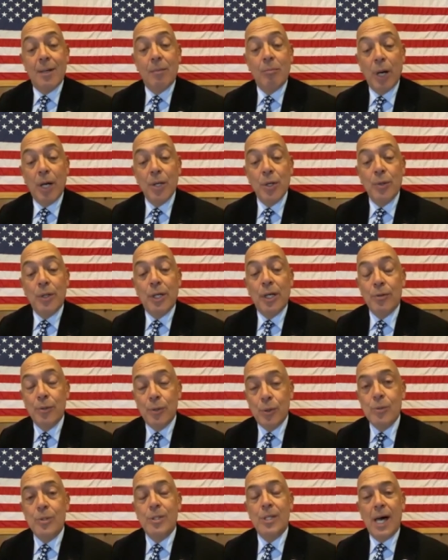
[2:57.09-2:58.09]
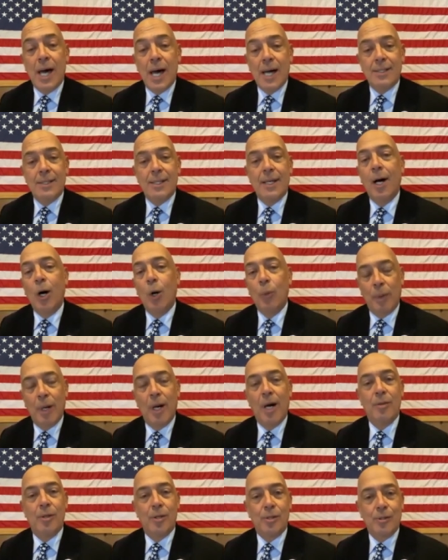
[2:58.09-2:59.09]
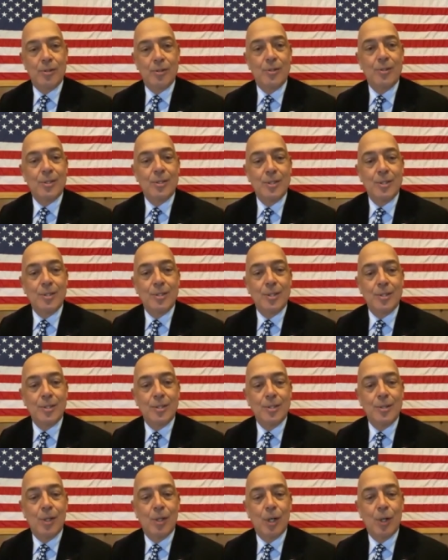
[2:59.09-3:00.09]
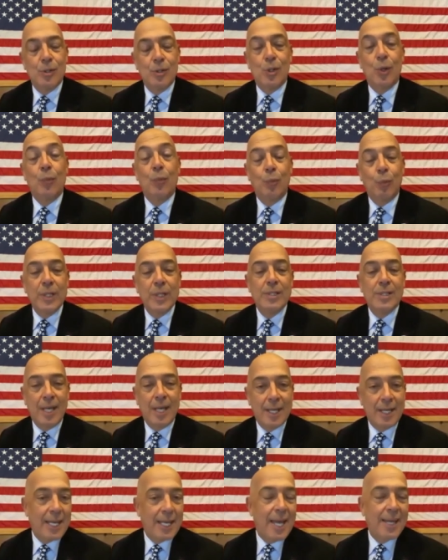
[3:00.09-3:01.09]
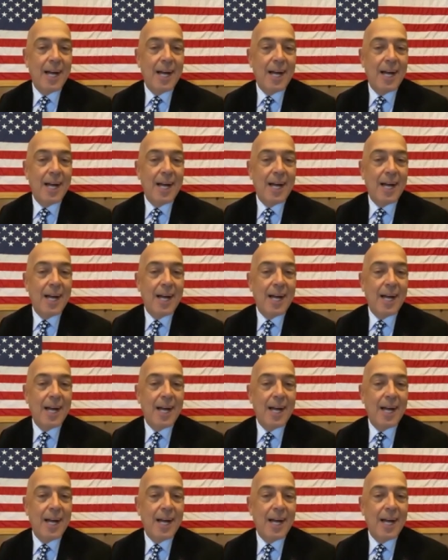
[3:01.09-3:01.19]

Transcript: but you can use that to help others you know so we dedicate our